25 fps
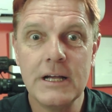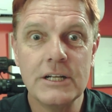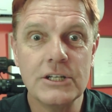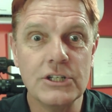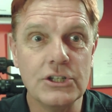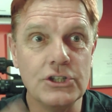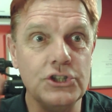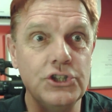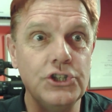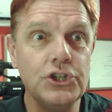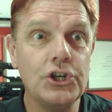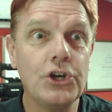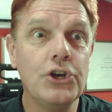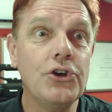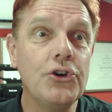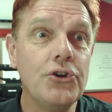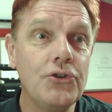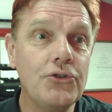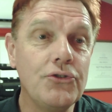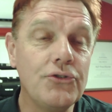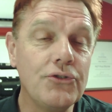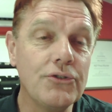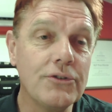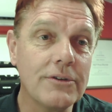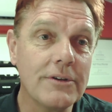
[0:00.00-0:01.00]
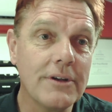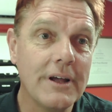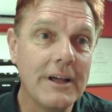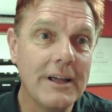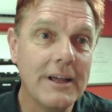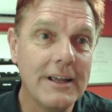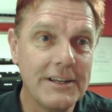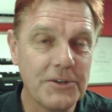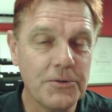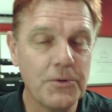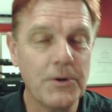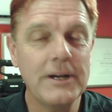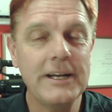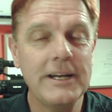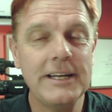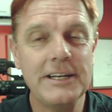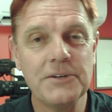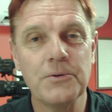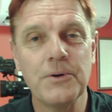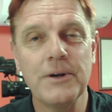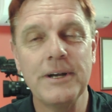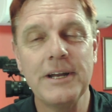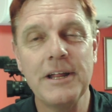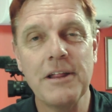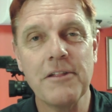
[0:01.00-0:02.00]
June
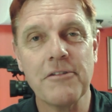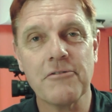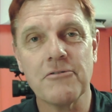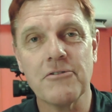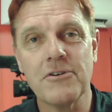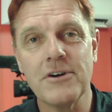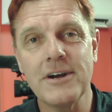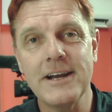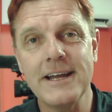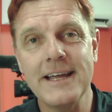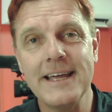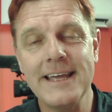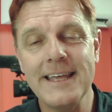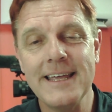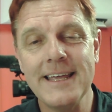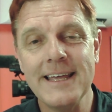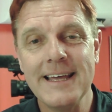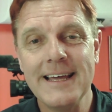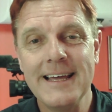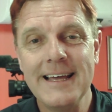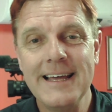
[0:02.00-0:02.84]
2023,